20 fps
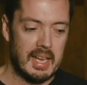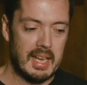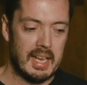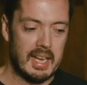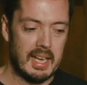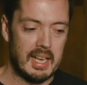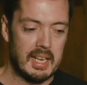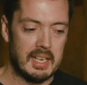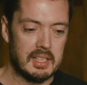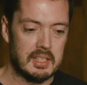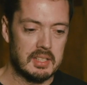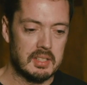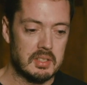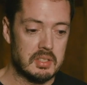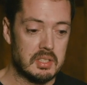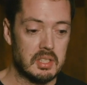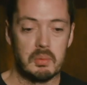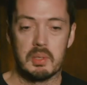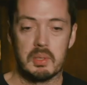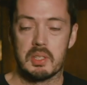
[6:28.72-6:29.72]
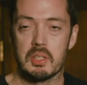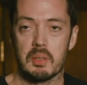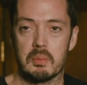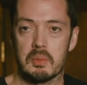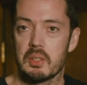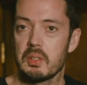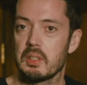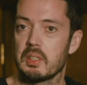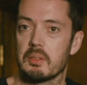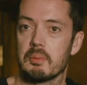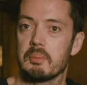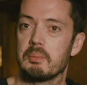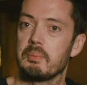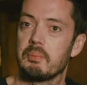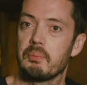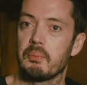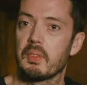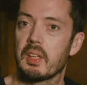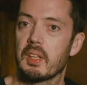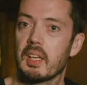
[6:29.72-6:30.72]
and so we stopped doing them.
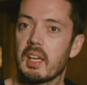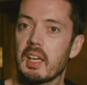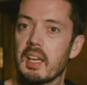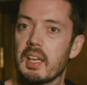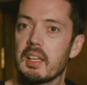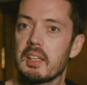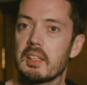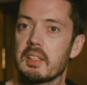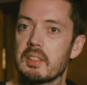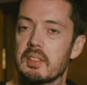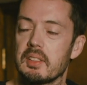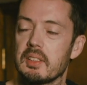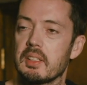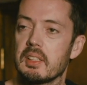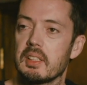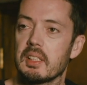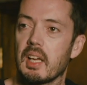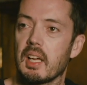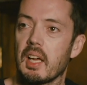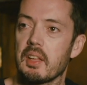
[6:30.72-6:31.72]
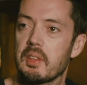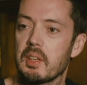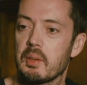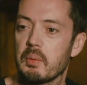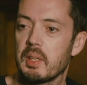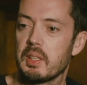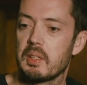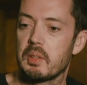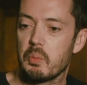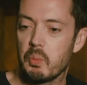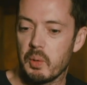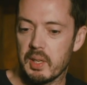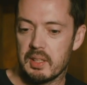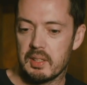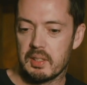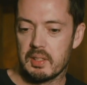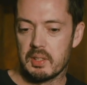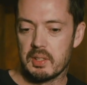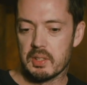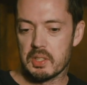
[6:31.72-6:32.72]
And I think we
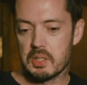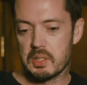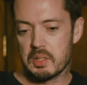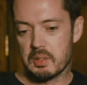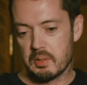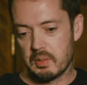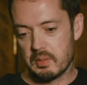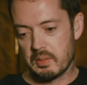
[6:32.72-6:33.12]
just